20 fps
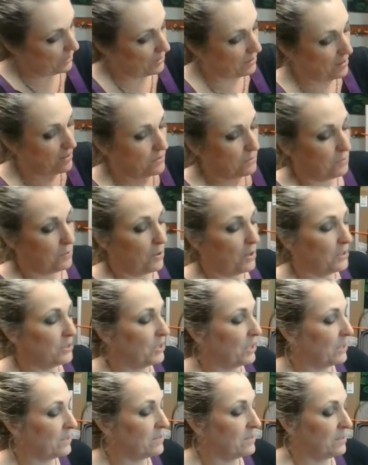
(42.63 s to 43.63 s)
these
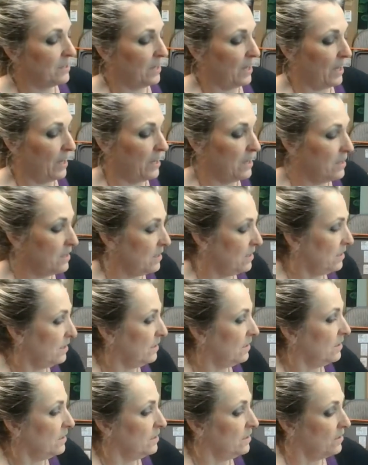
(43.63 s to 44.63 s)
projects today.
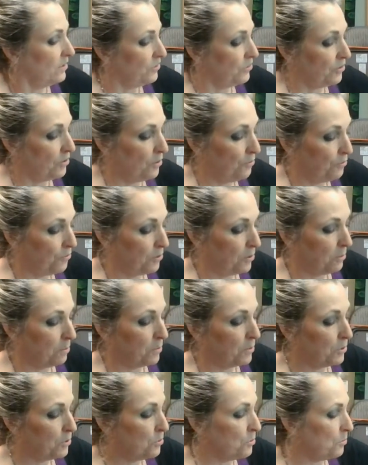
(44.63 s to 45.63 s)
So for the
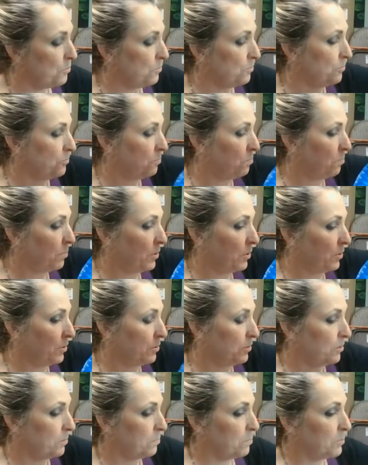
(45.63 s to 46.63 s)
blue
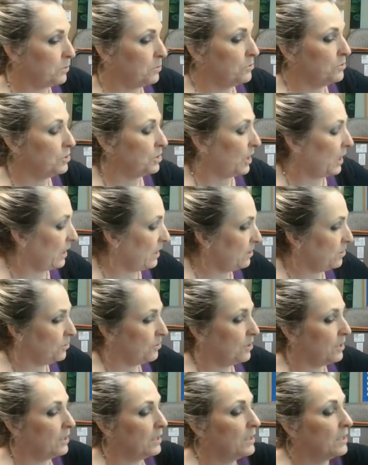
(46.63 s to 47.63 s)
bird or blue jay, you're
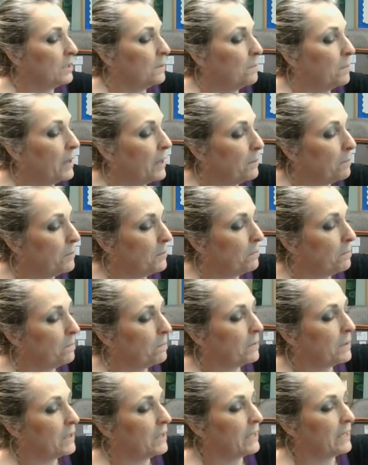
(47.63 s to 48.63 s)
going to need a paper
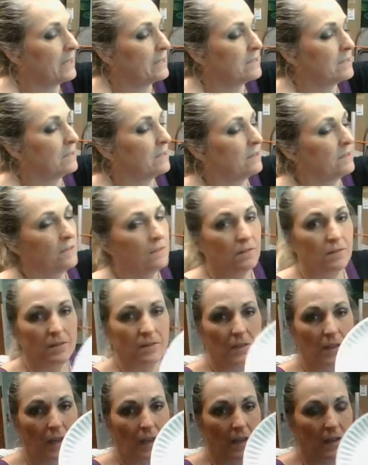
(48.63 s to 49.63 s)
plate,
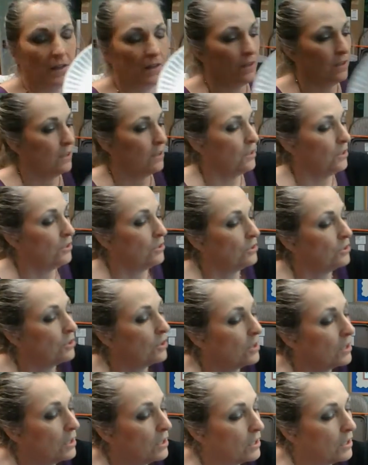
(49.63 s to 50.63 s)
okay? You're
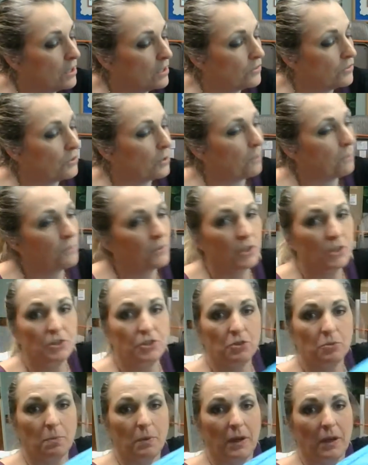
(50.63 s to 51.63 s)
going to need some
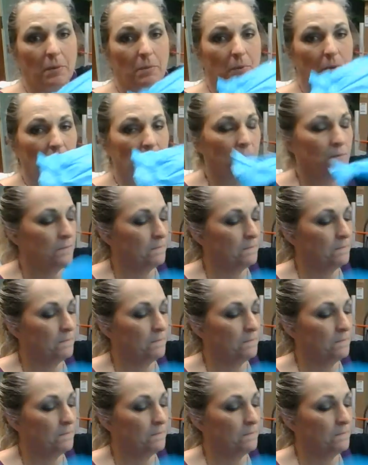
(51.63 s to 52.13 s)
tissue paper.